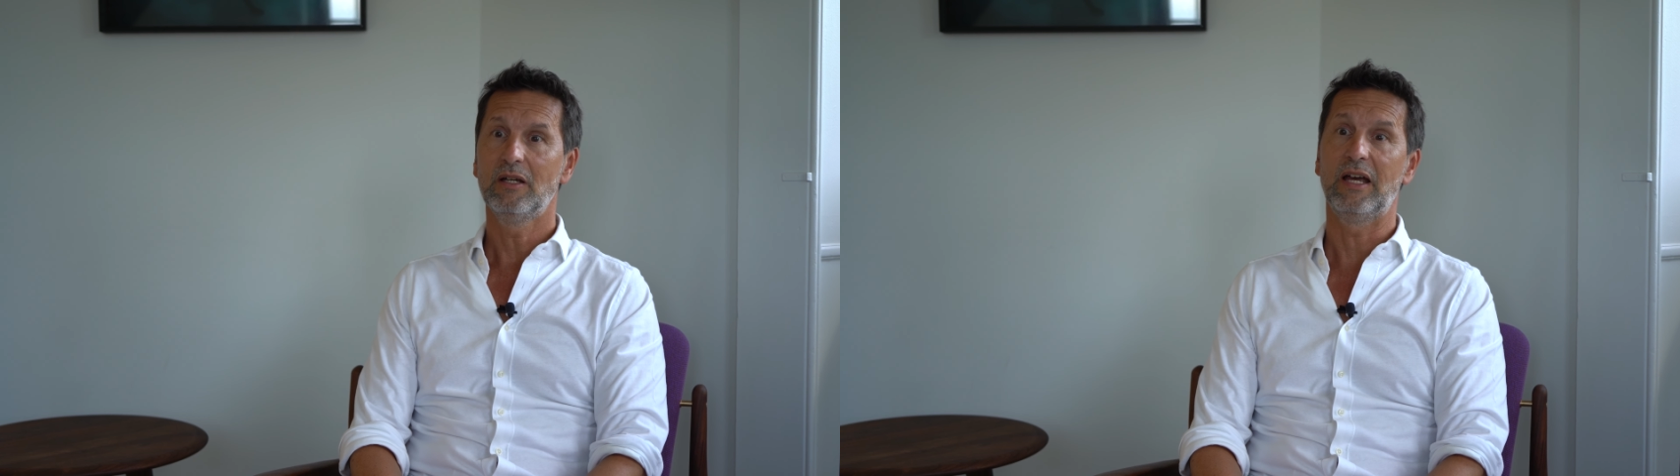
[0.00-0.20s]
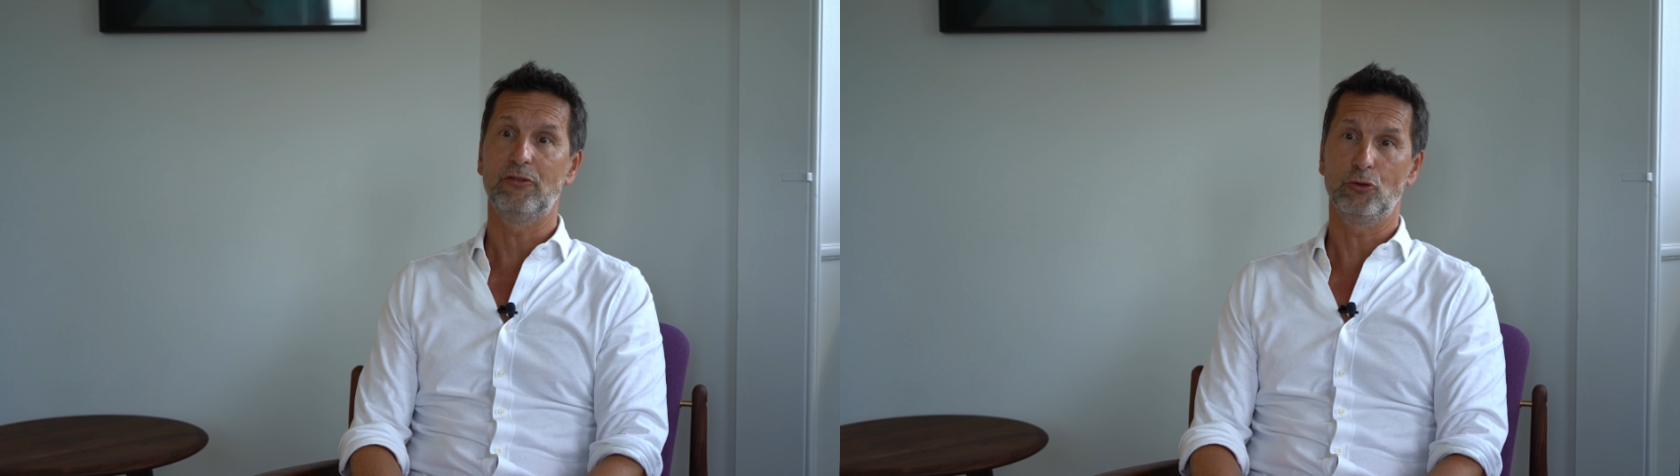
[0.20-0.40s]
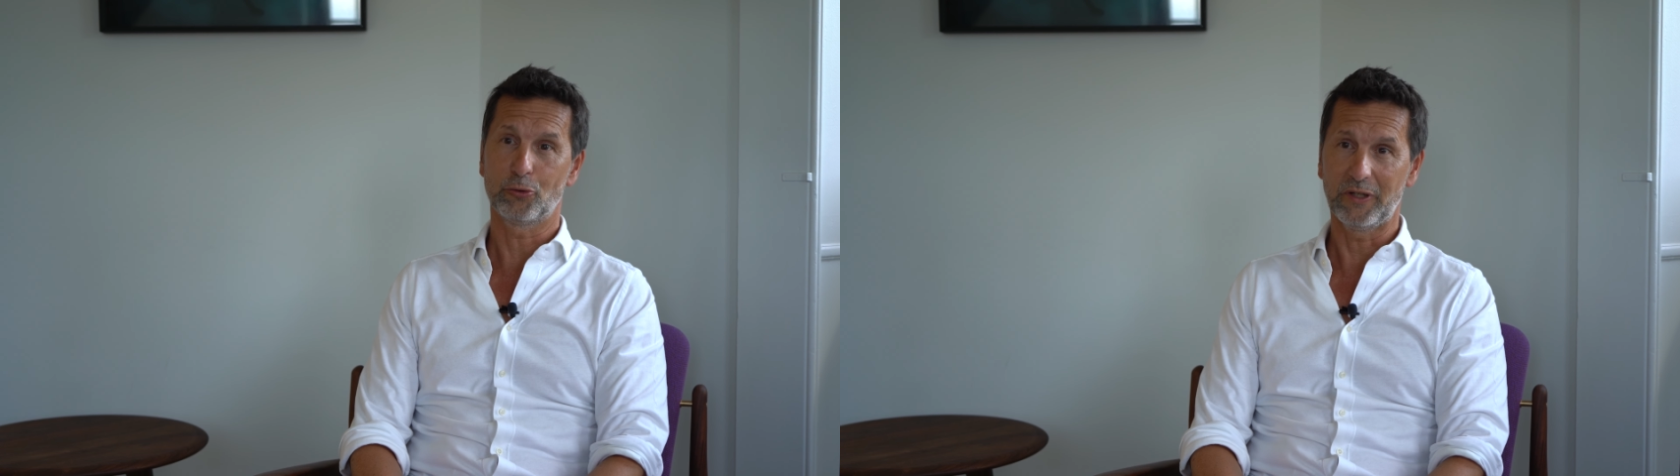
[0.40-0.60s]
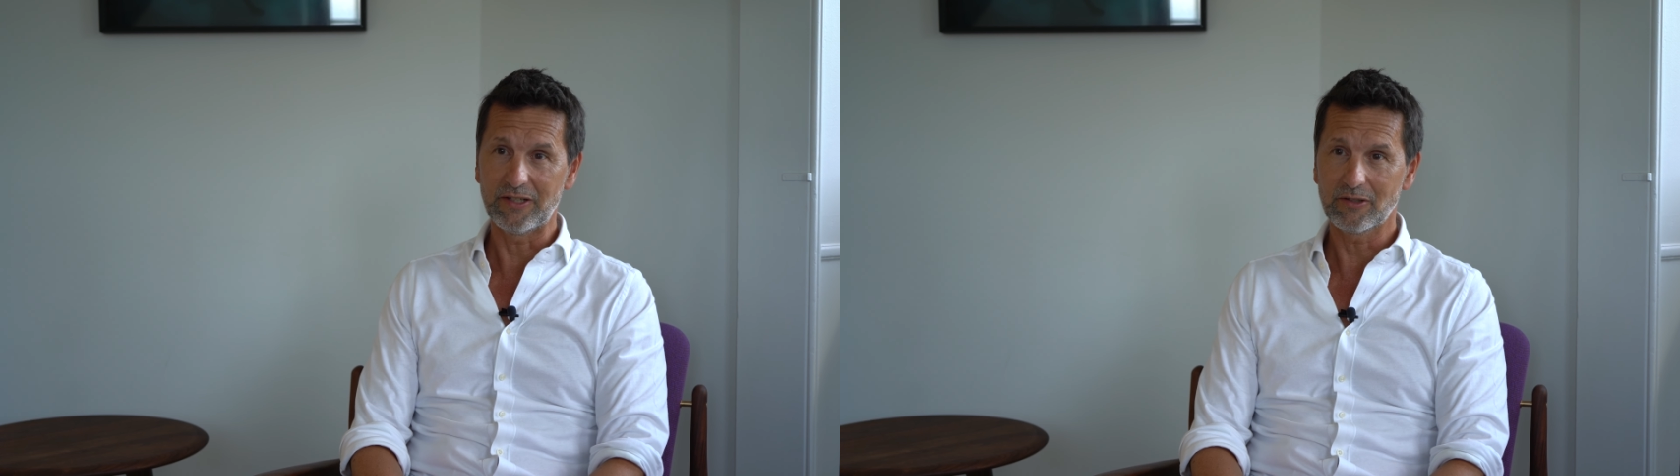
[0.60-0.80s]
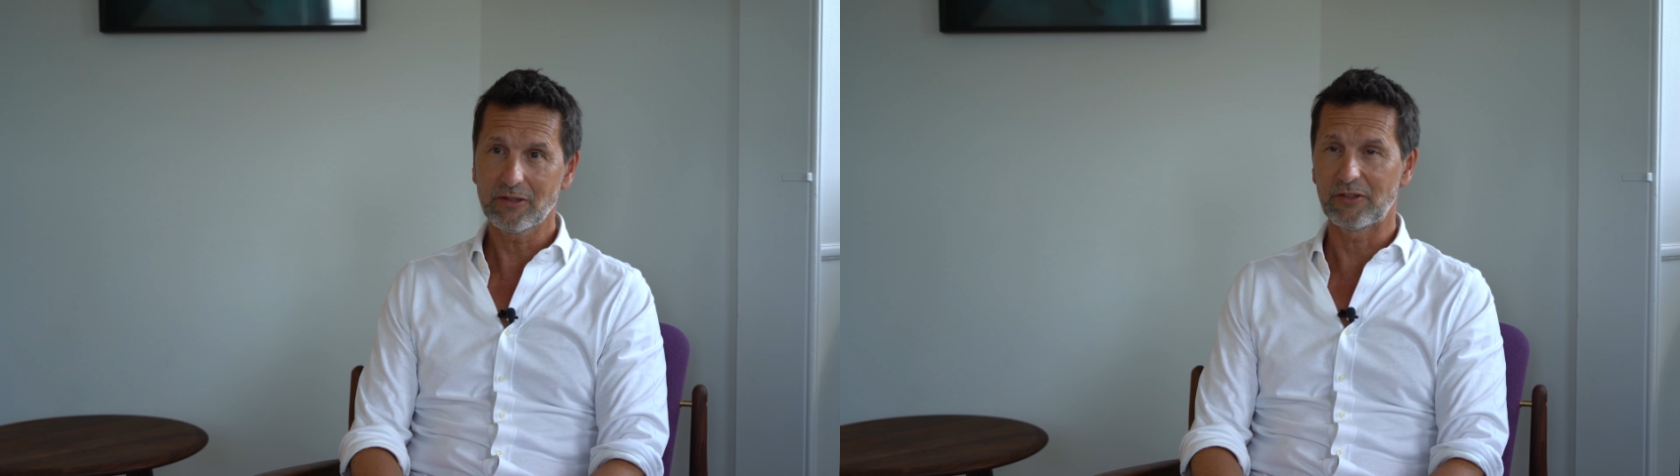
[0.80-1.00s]
as a
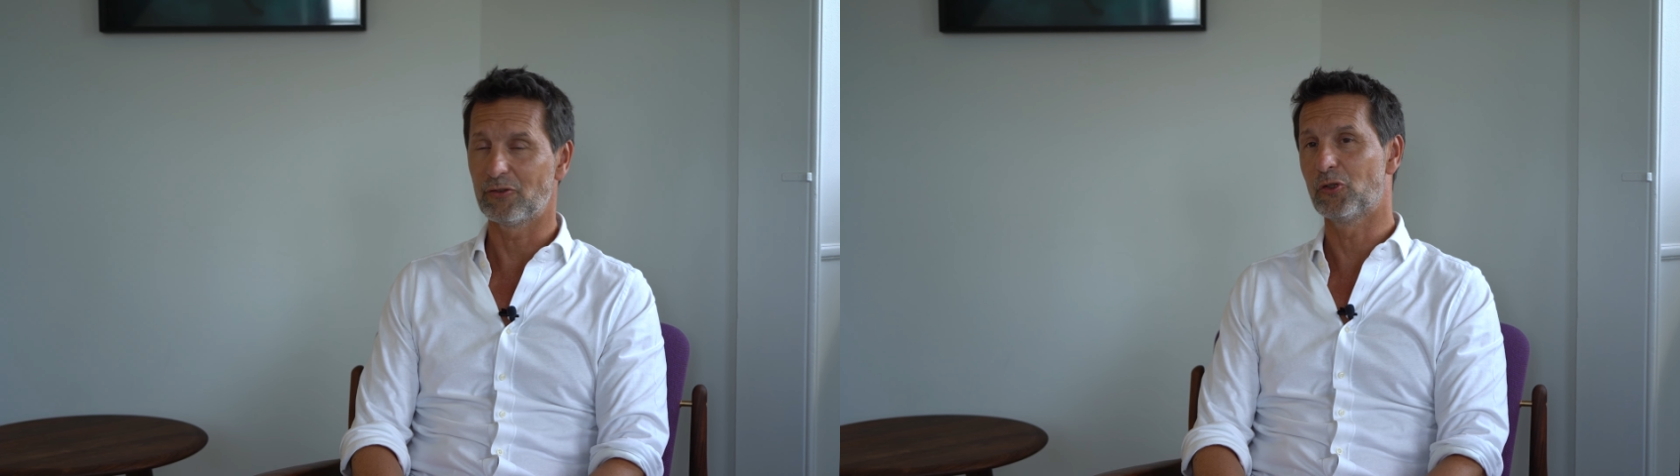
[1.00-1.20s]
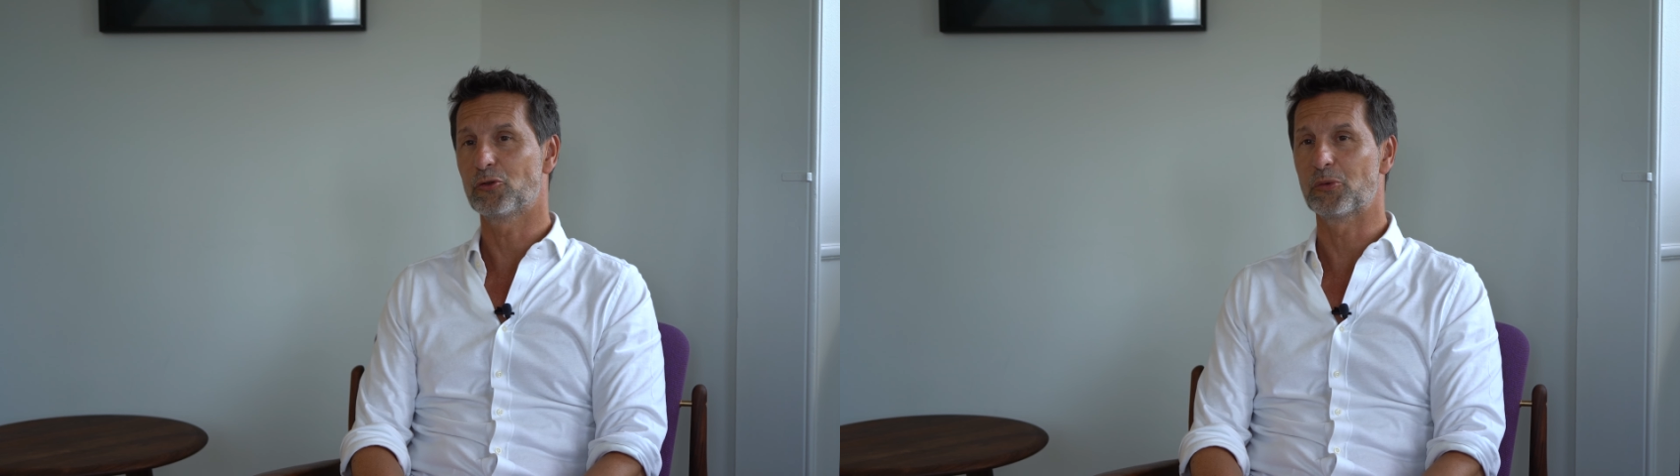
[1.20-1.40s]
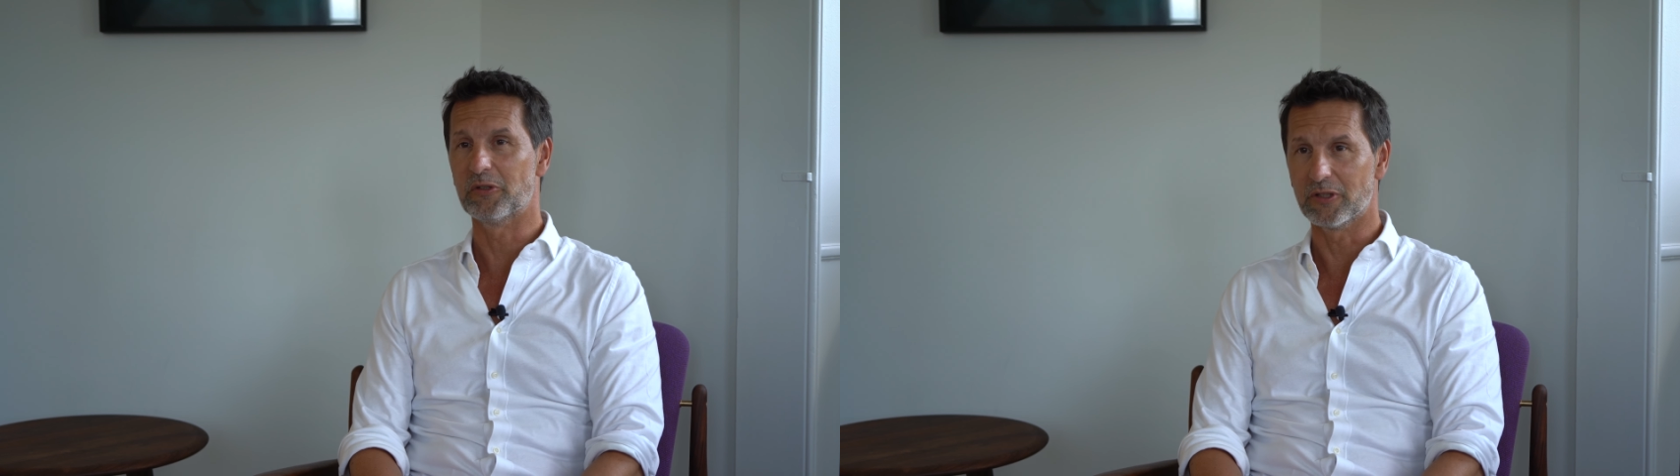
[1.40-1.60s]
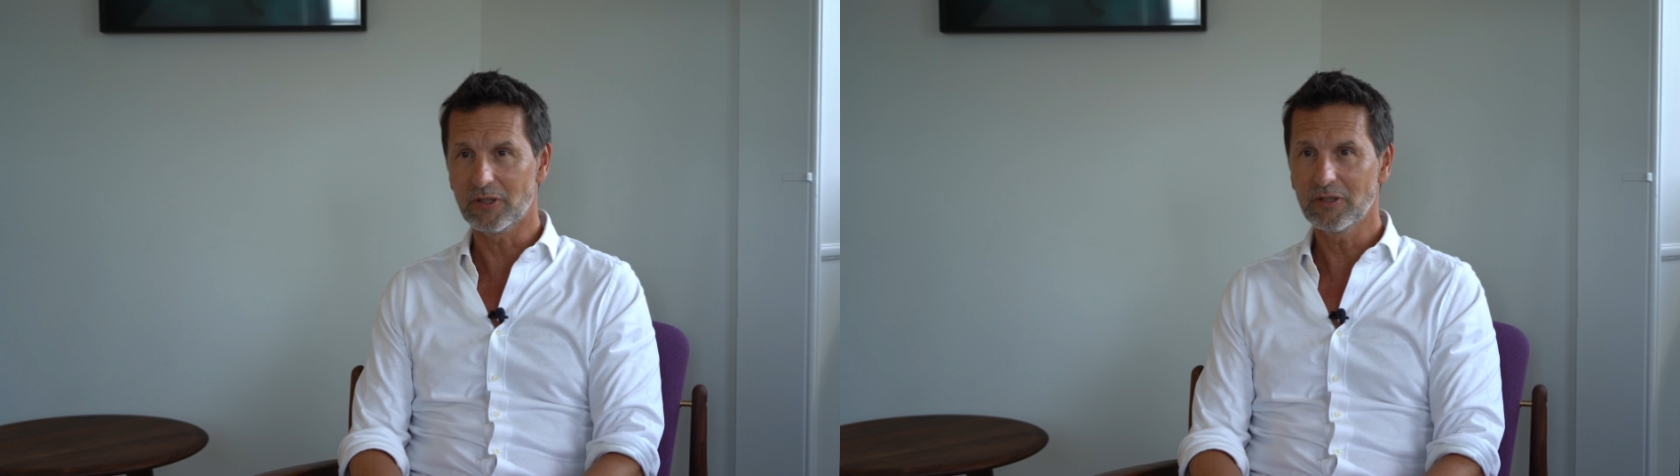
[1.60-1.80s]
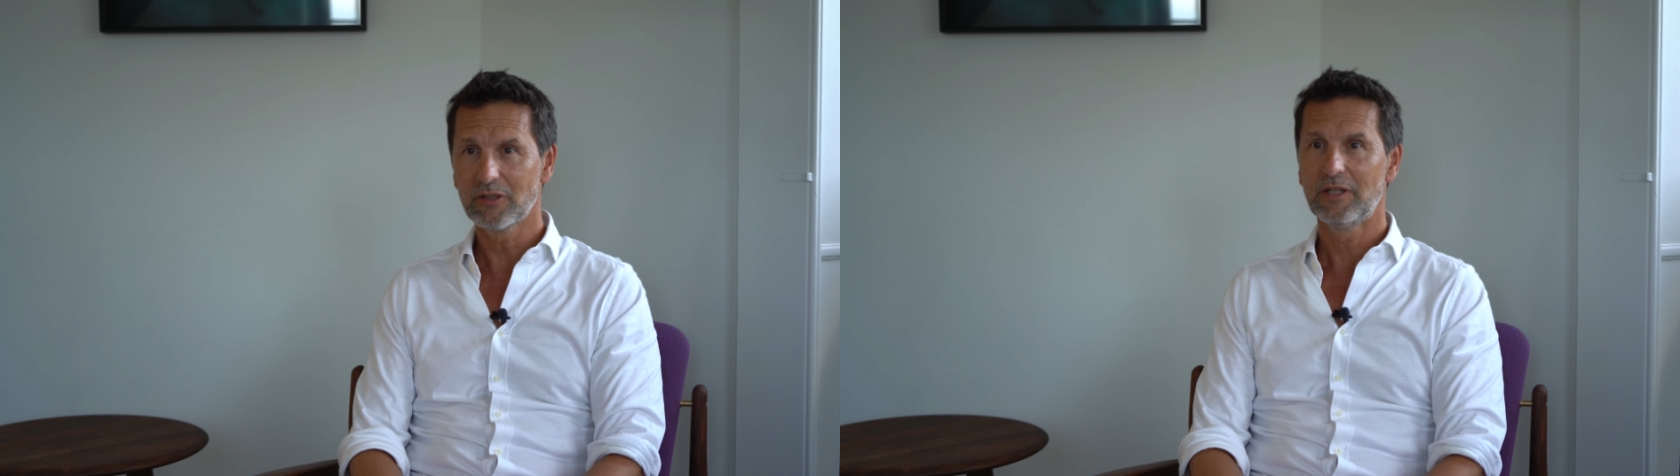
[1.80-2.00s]
creator, as an entrepreneur.